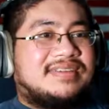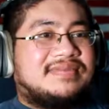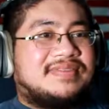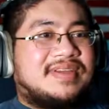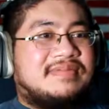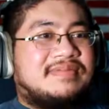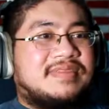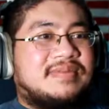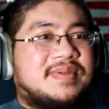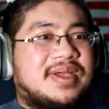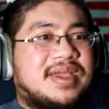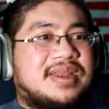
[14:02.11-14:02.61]
If I
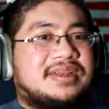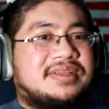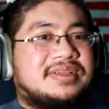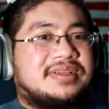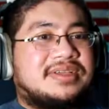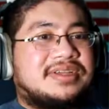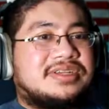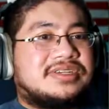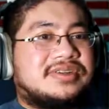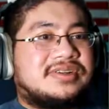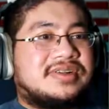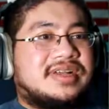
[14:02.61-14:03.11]
have to buy another
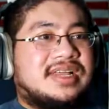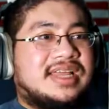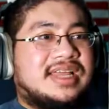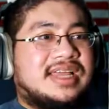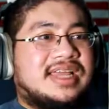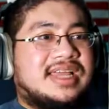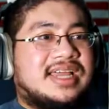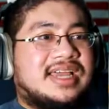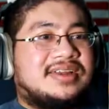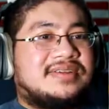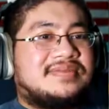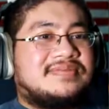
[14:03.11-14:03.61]
controller,
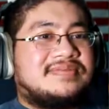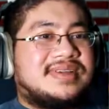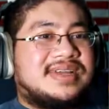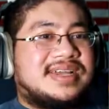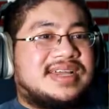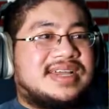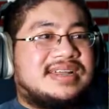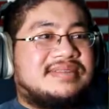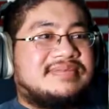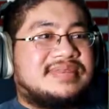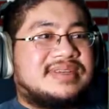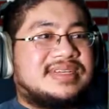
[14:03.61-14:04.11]
like, I don't
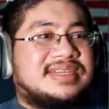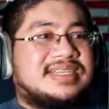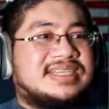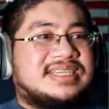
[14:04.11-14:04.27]
mind, but